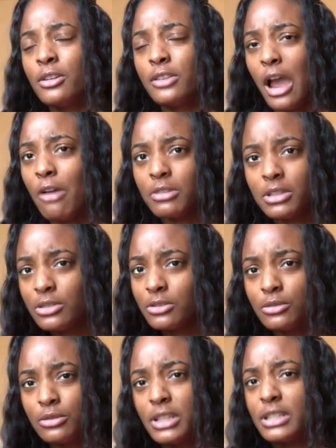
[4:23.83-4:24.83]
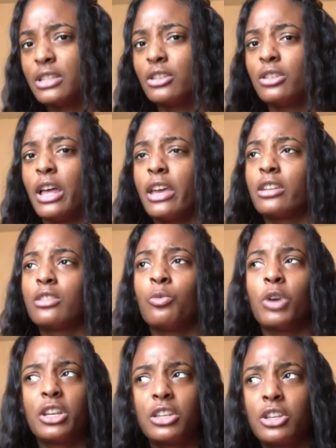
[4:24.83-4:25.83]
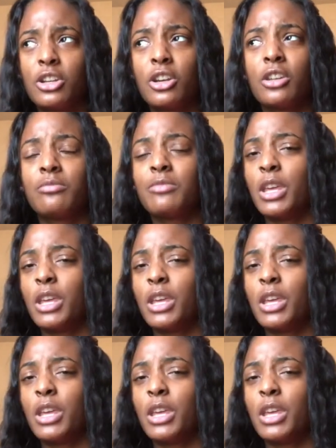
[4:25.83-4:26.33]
that I went to until like 1 year,